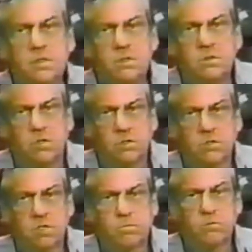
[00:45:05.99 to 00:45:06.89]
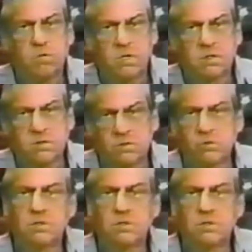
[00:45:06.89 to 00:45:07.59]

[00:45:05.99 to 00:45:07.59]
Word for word: George Herbert Walker's